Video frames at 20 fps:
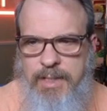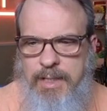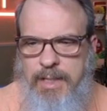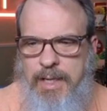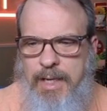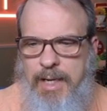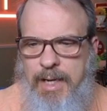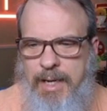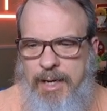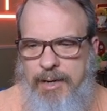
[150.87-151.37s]

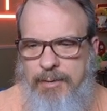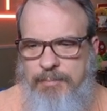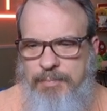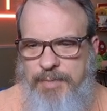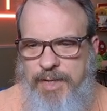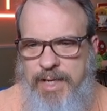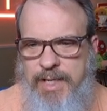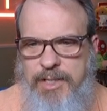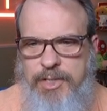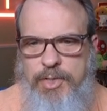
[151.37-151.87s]
and
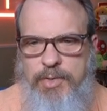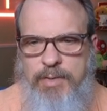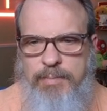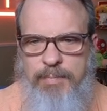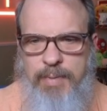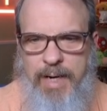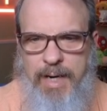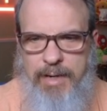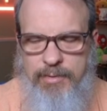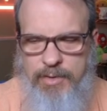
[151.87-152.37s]
you can
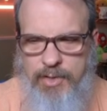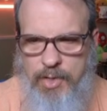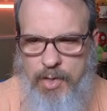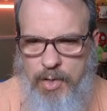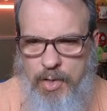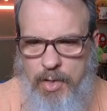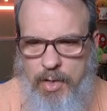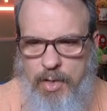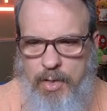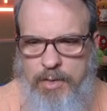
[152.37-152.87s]
buy
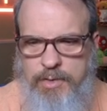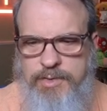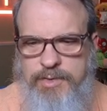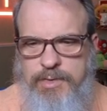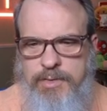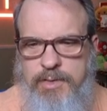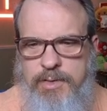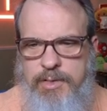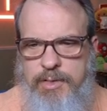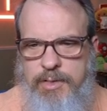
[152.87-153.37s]
cards,
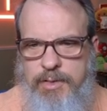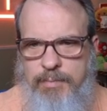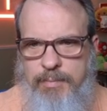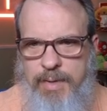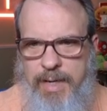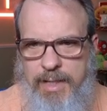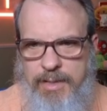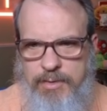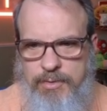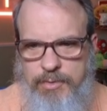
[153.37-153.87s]
you can
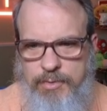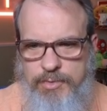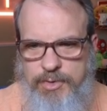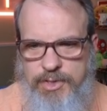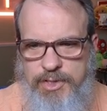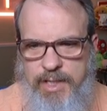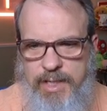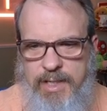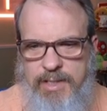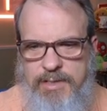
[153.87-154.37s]
buy loot
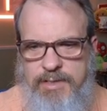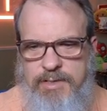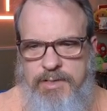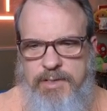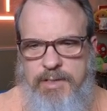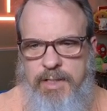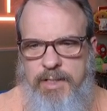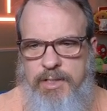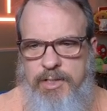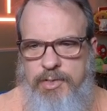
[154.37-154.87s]
chests,
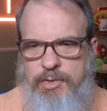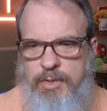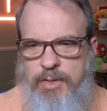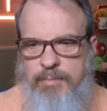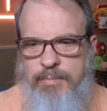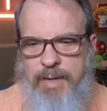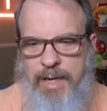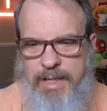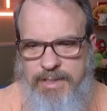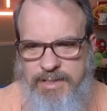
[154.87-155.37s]
you can
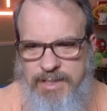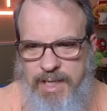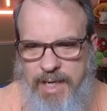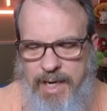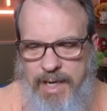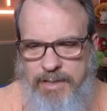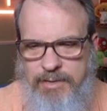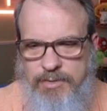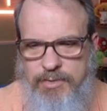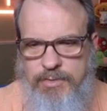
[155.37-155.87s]
buy
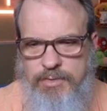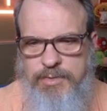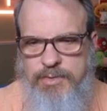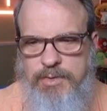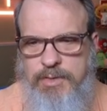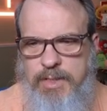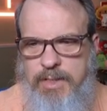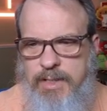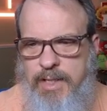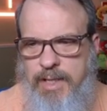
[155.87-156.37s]
titles,
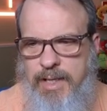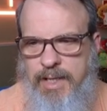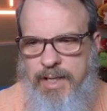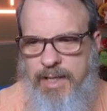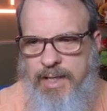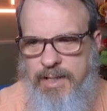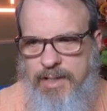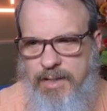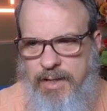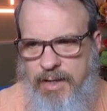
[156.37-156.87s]

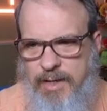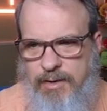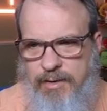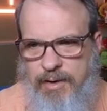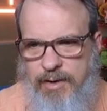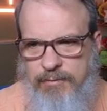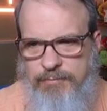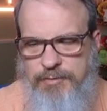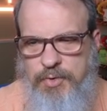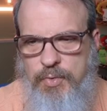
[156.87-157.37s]
and
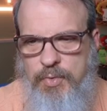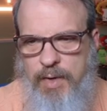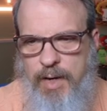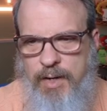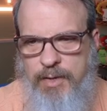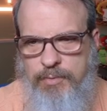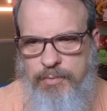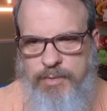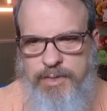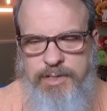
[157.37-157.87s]
a few
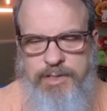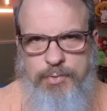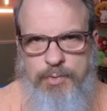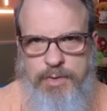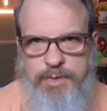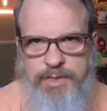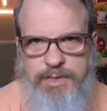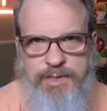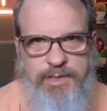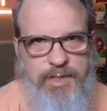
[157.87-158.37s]
other
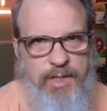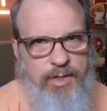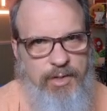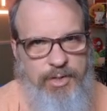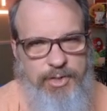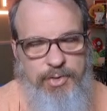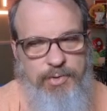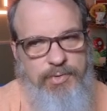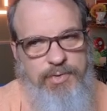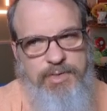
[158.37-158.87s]
resources that are
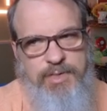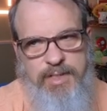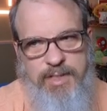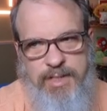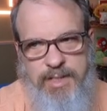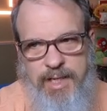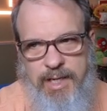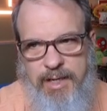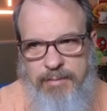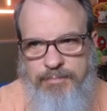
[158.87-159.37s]
used in the
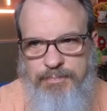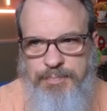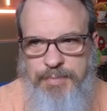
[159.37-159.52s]
game.